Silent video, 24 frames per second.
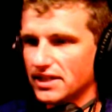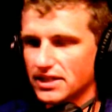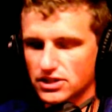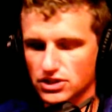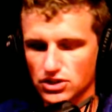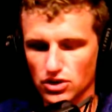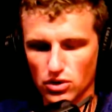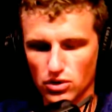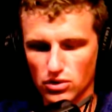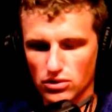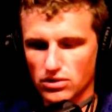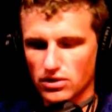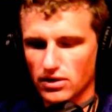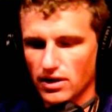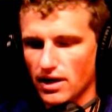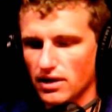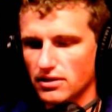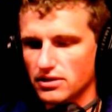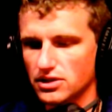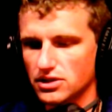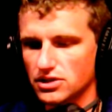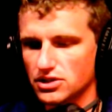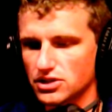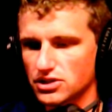He gets the whole
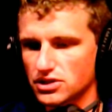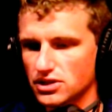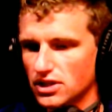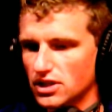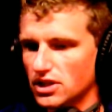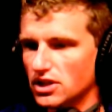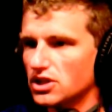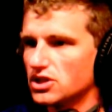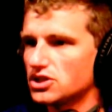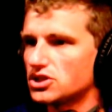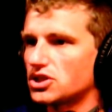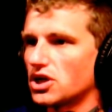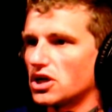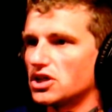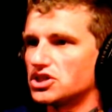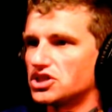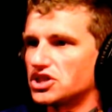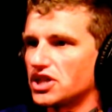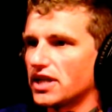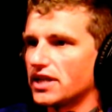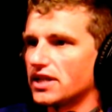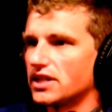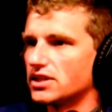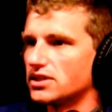crowd to just start
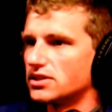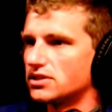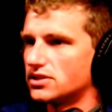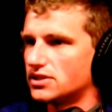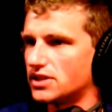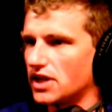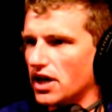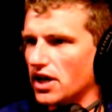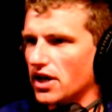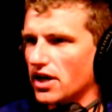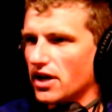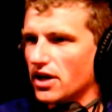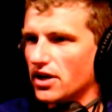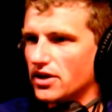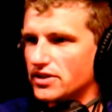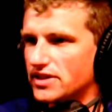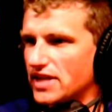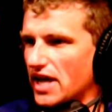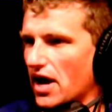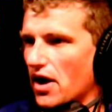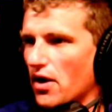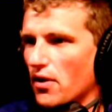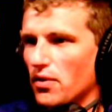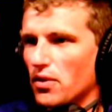chanting, "Tear
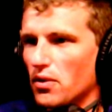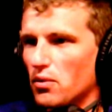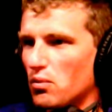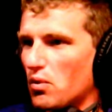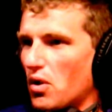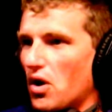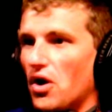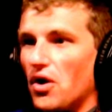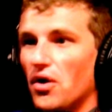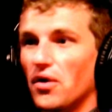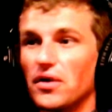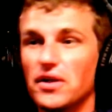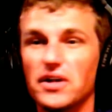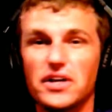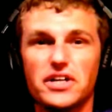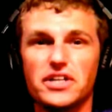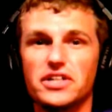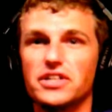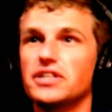down the wall."